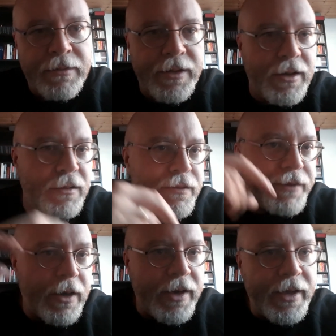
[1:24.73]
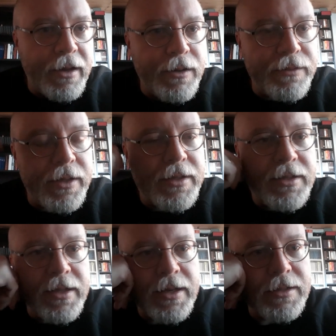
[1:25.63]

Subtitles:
you know, ferrying over to the other